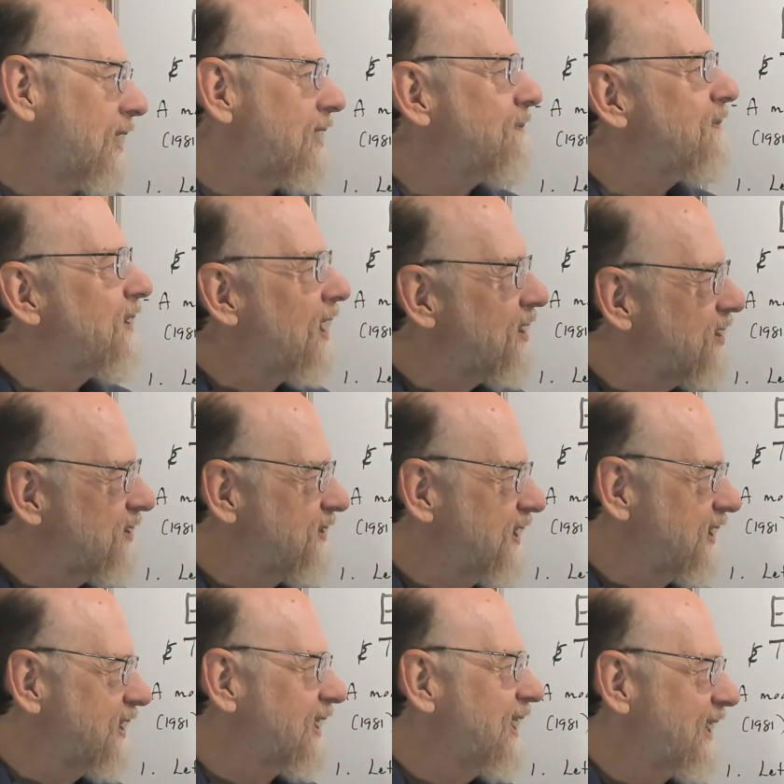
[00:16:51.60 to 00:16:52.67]
The other thing
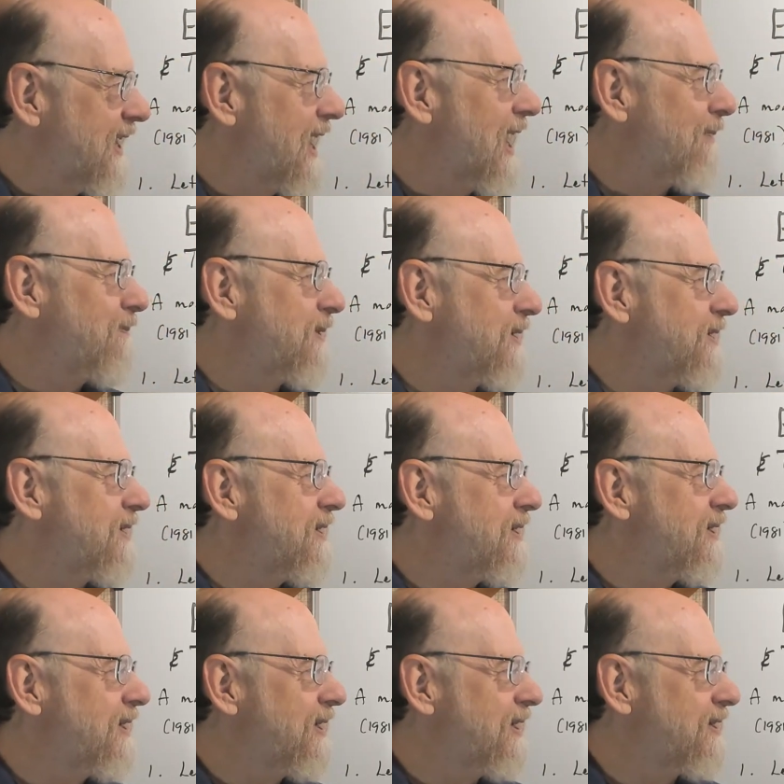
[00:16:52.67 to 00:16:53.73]
that can happen
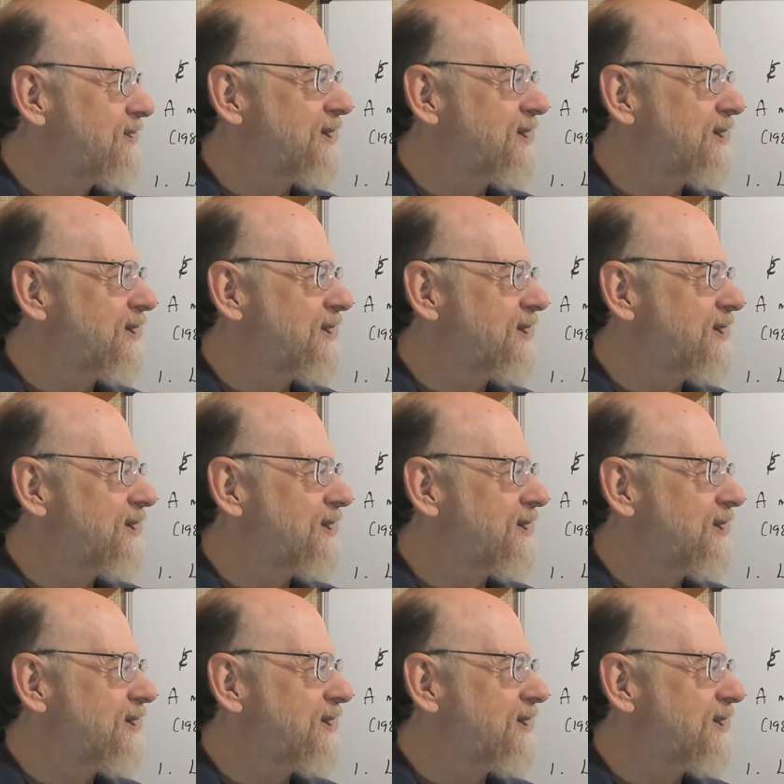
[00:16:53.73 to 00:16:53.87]
is